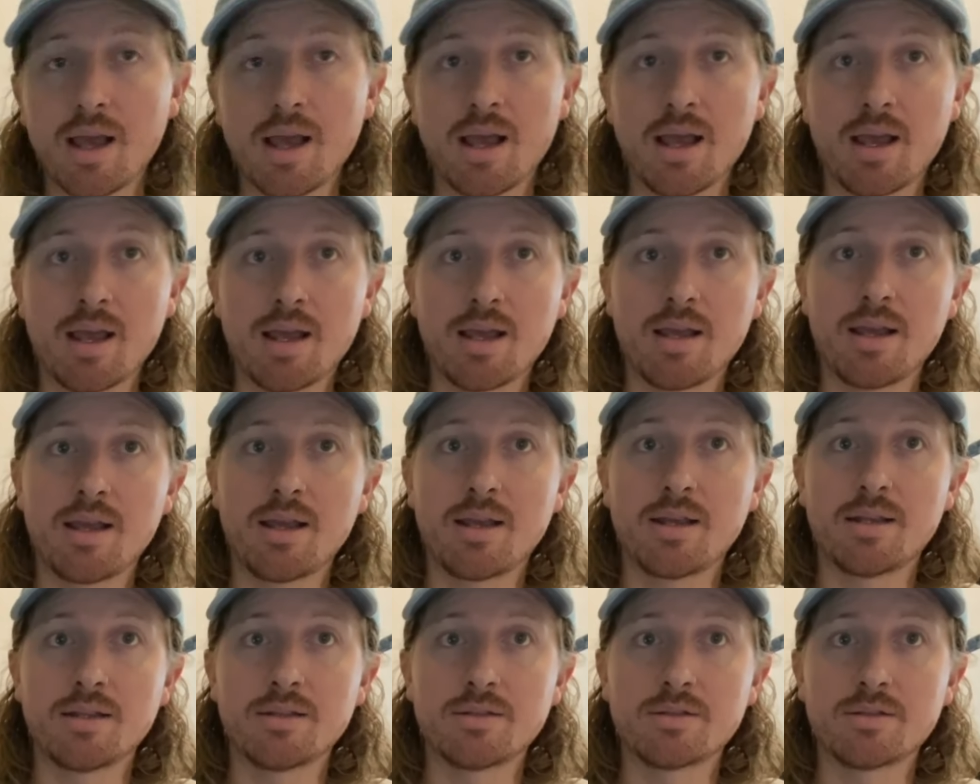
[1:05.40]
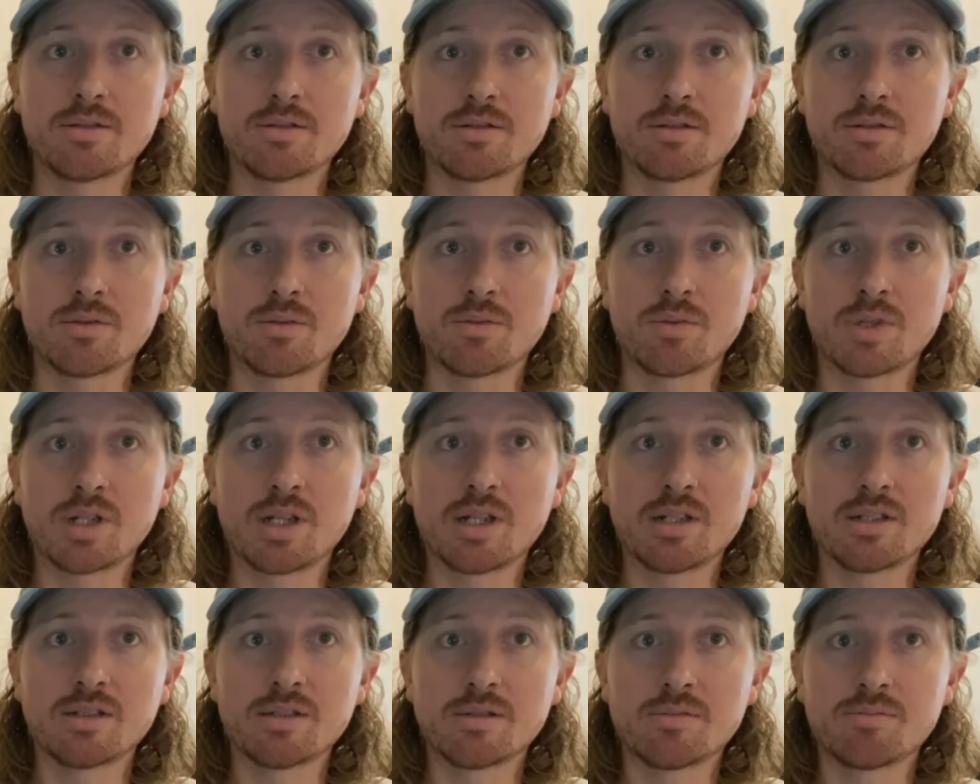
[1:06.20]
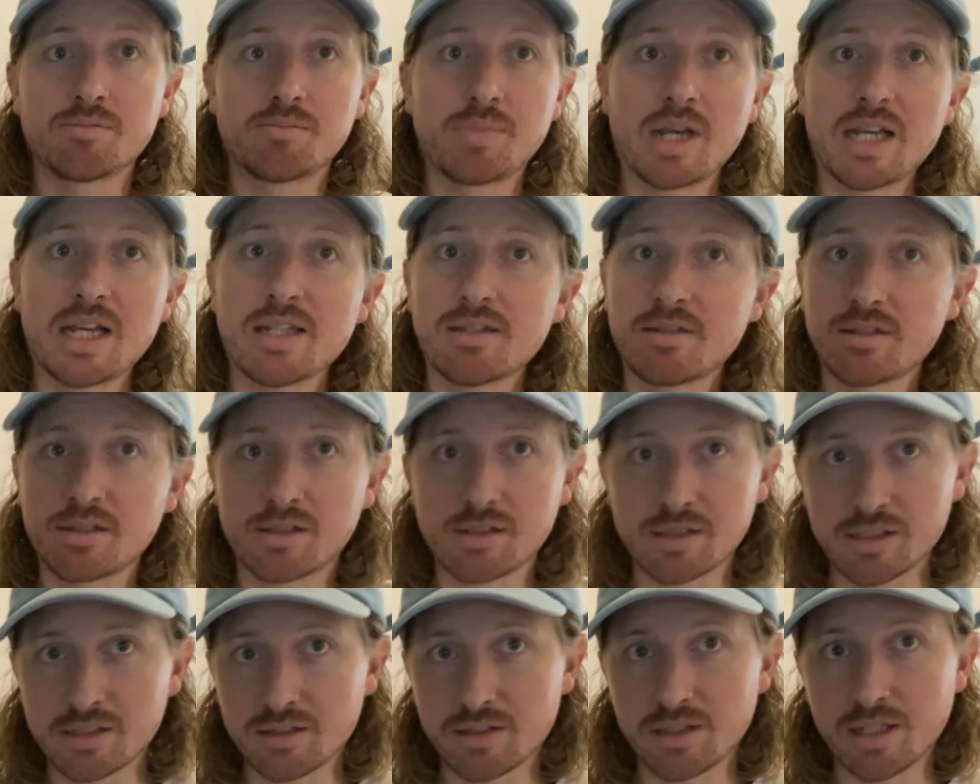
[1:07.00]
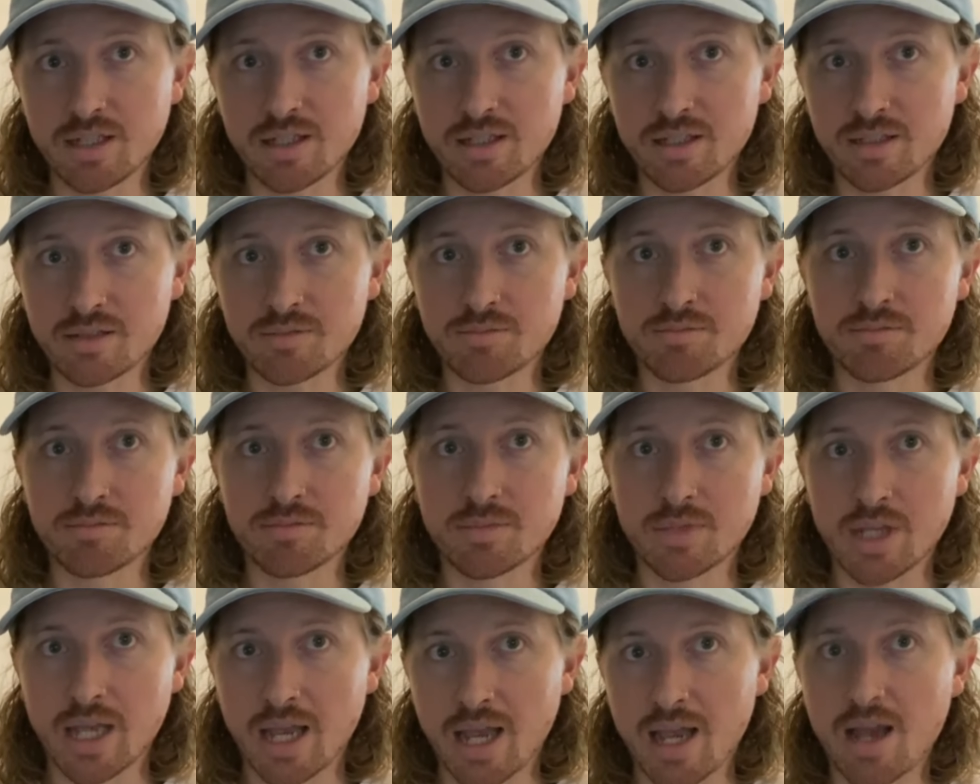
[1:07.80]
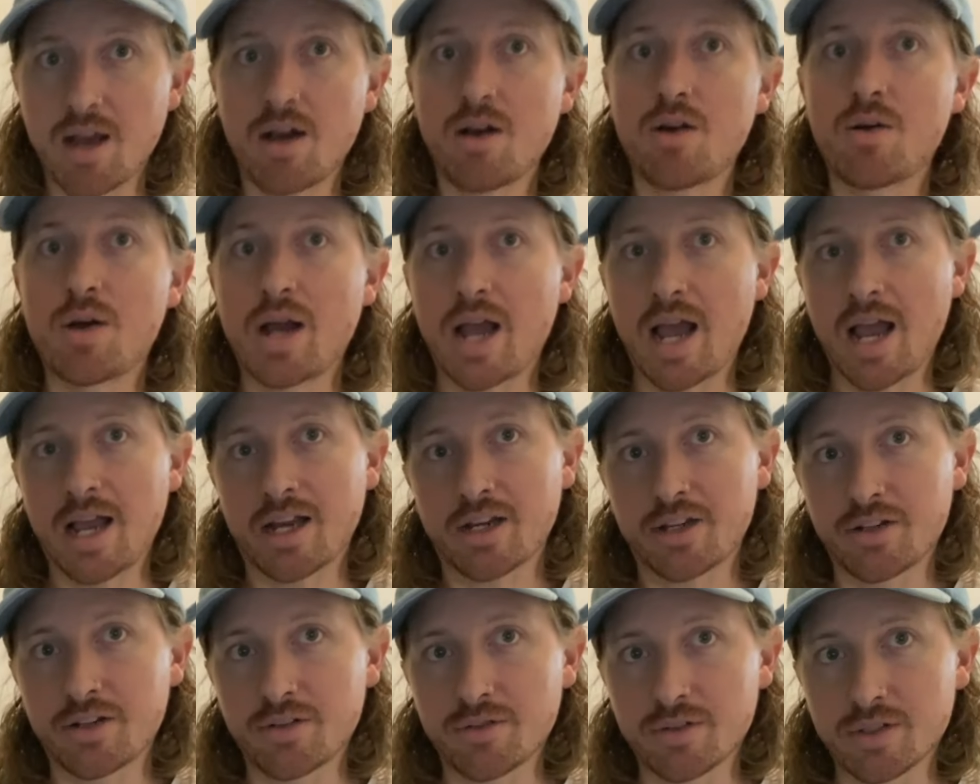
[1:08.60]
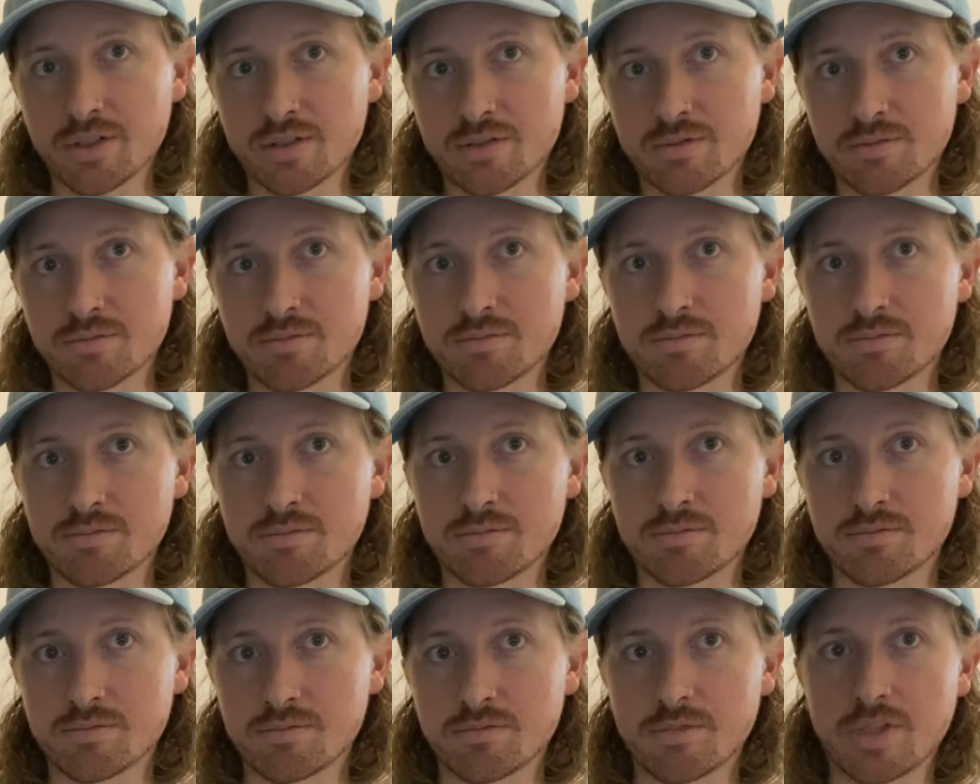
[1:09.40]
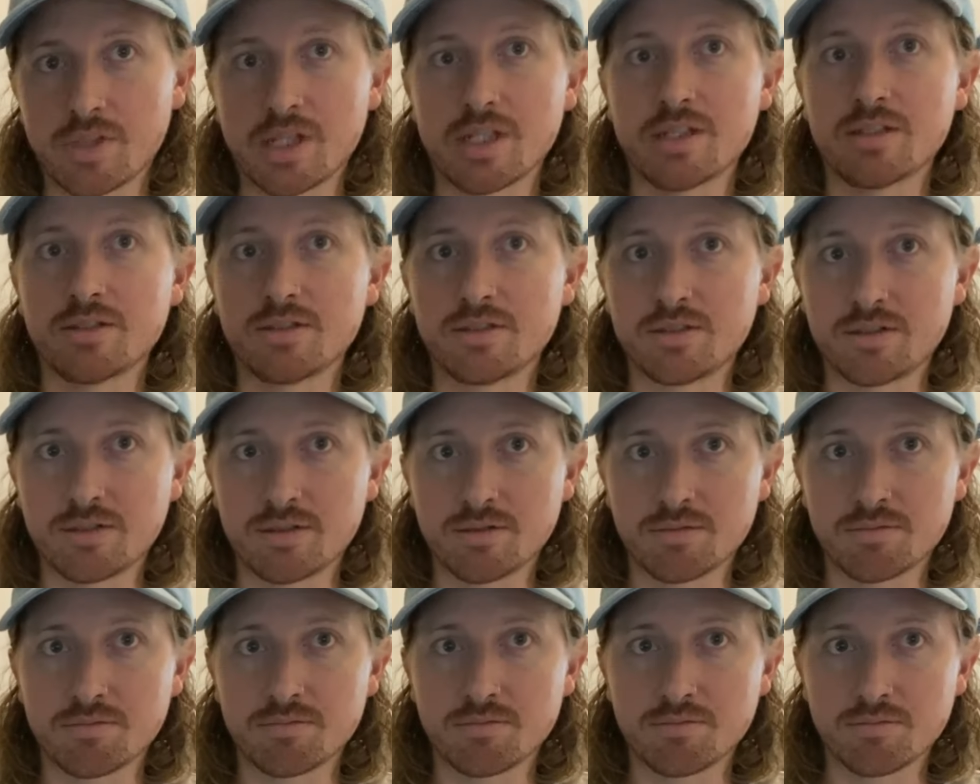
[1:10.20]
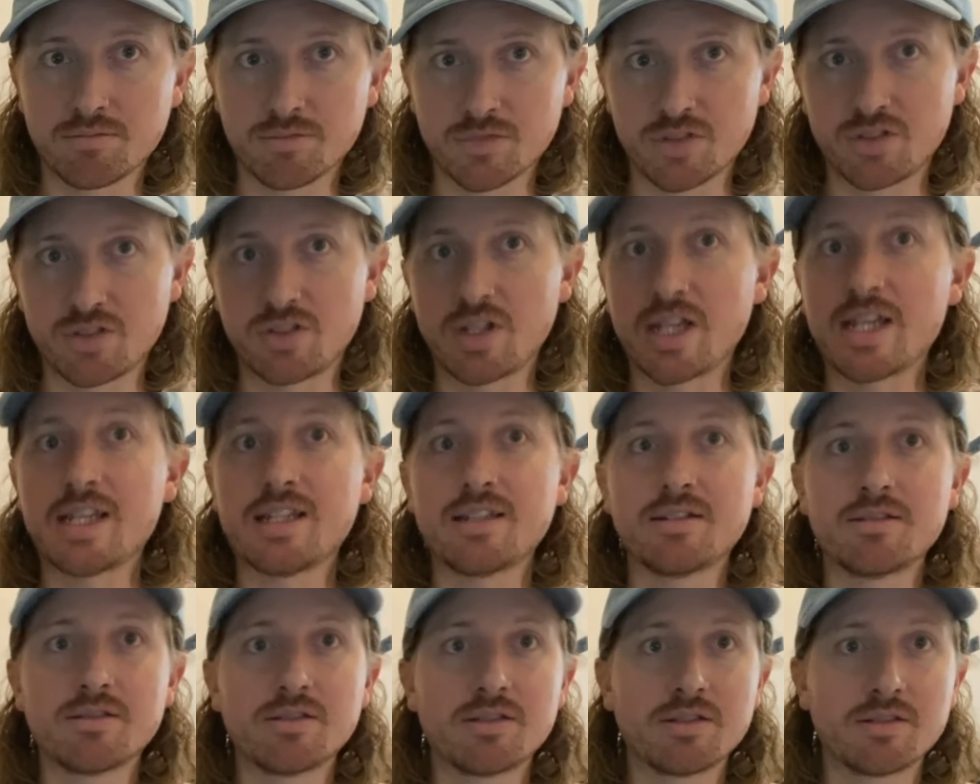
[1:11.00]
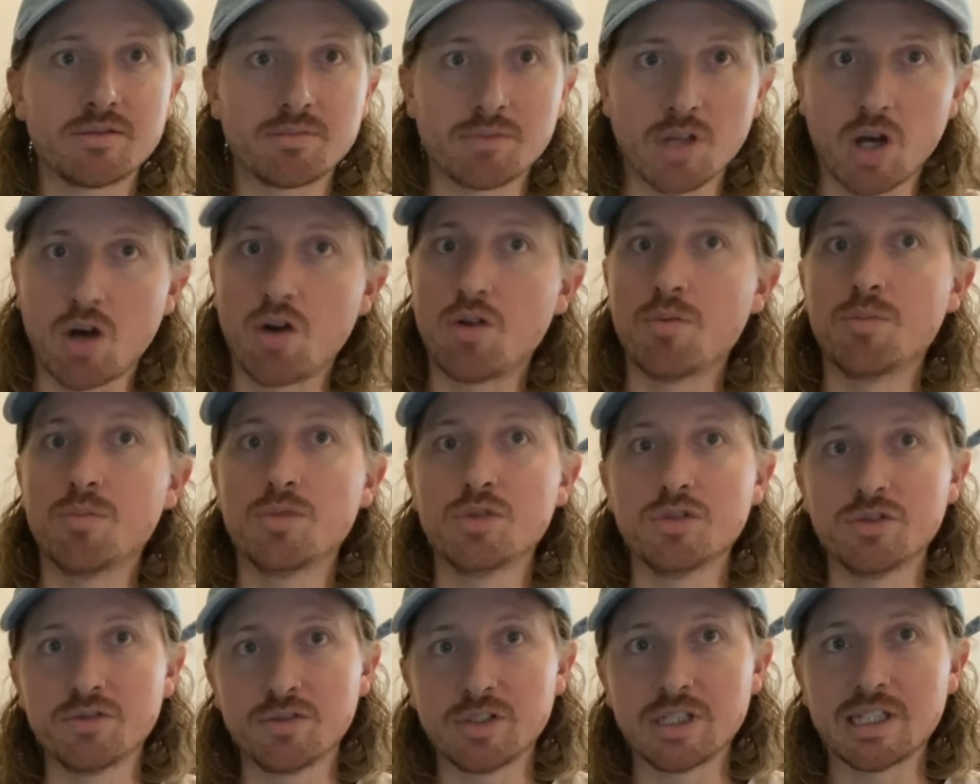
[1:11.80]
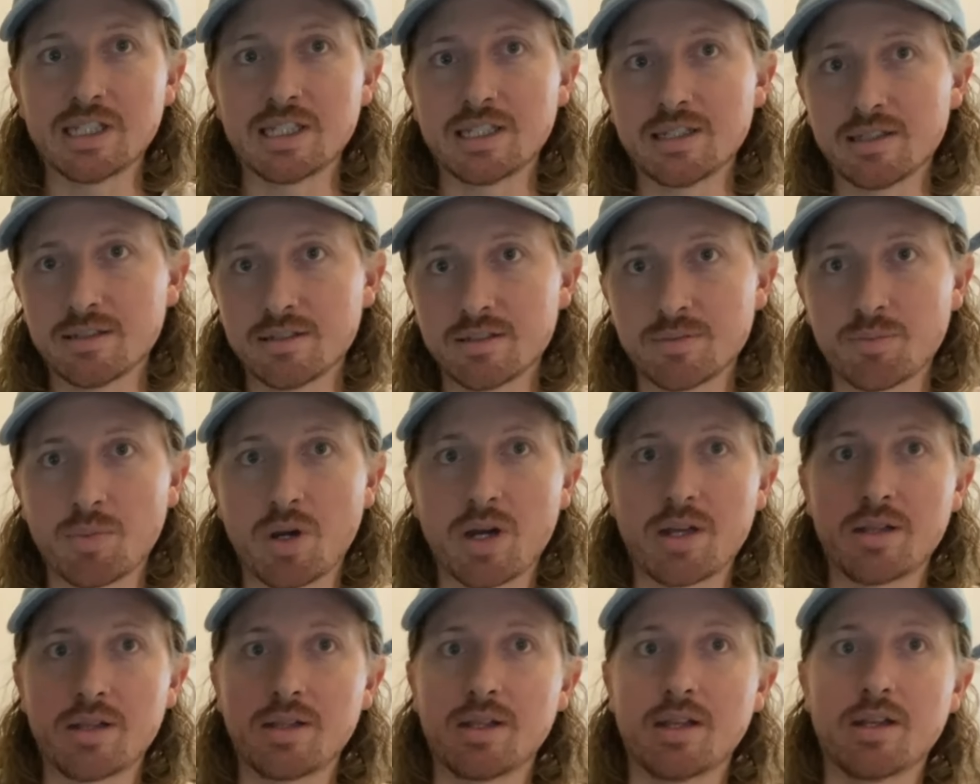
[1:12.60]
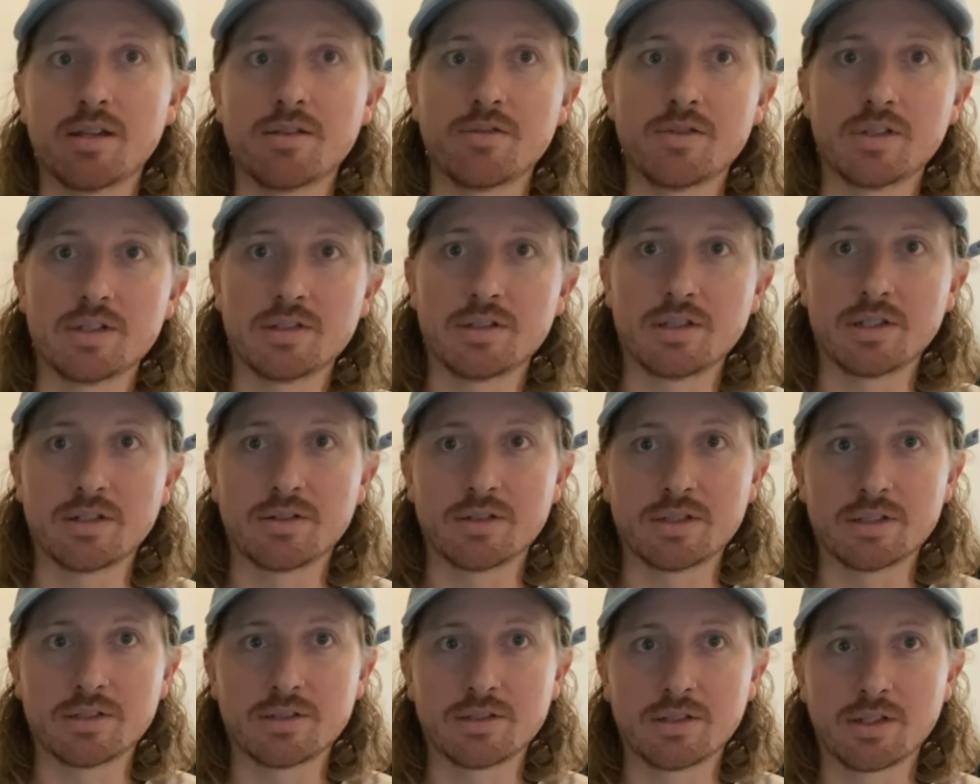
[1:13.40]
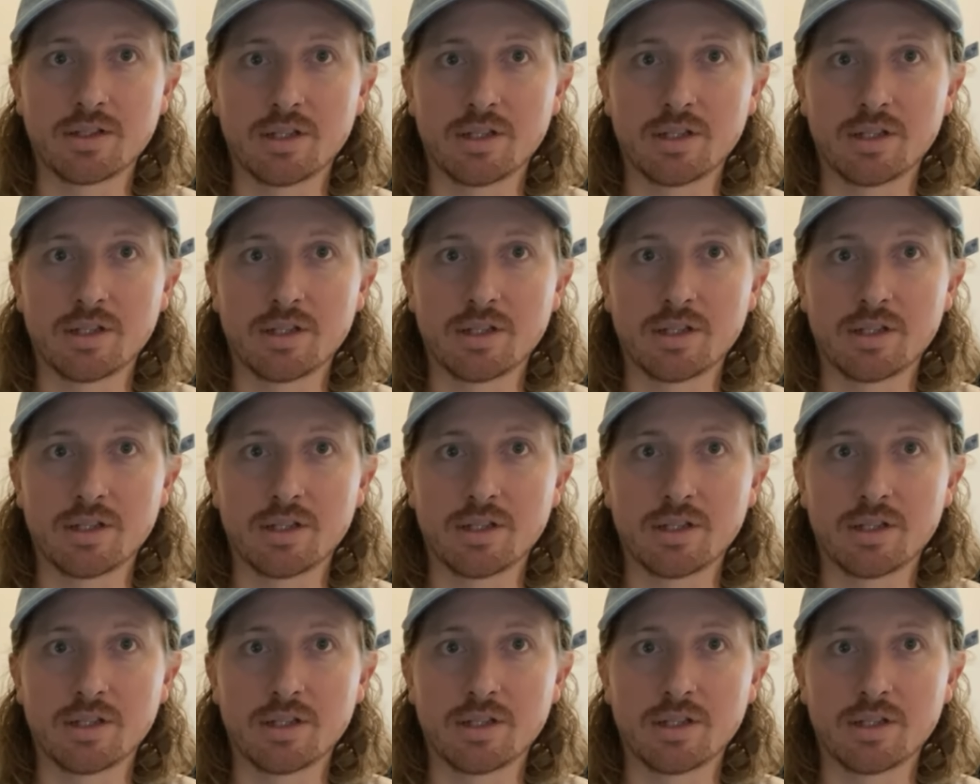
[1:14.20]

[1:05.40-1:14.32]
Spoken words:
and we're going to basically see how accurate these scenes, the whole movie, is by the end of the series.